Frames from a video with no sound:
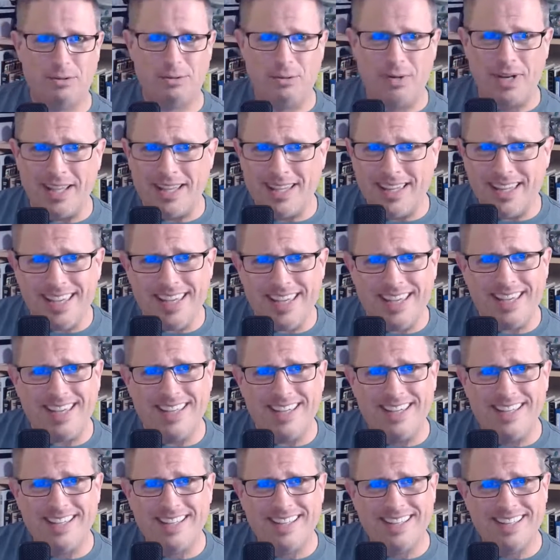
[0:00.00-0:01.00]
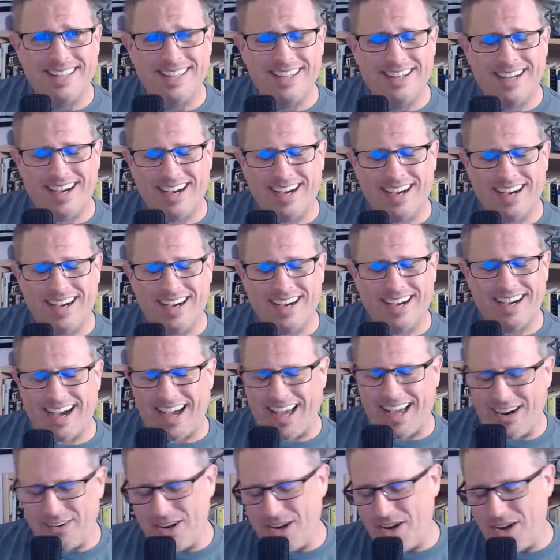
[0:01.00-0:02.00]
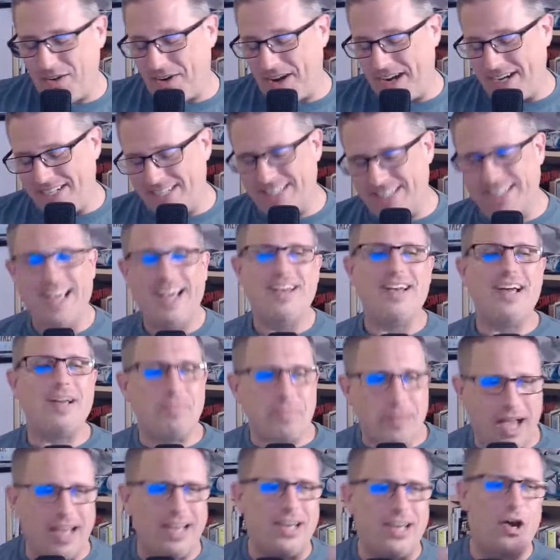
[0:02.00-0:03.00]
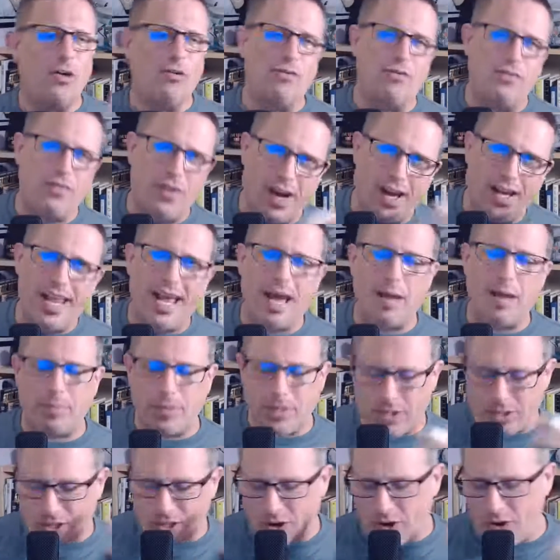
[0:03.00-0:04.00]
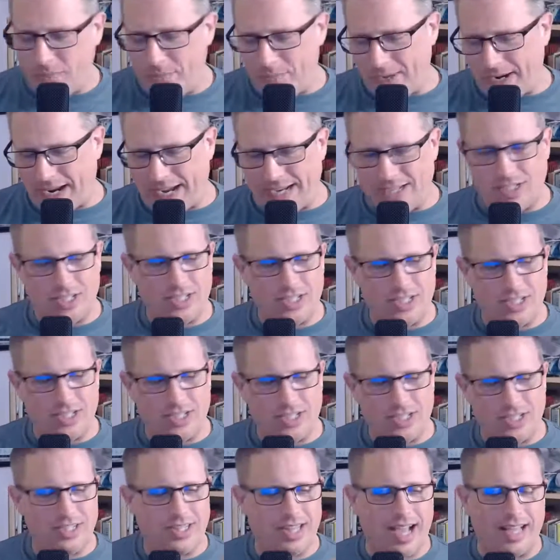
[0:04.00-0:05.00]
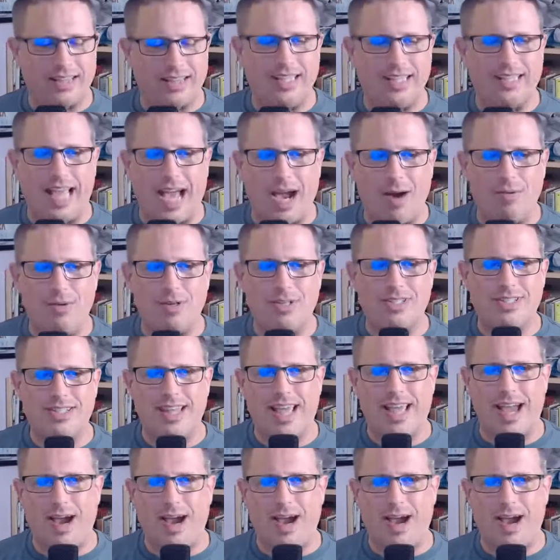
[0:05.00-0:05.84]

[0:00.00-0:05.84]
Really? I don't know. I know, fun episode, but I just thought that was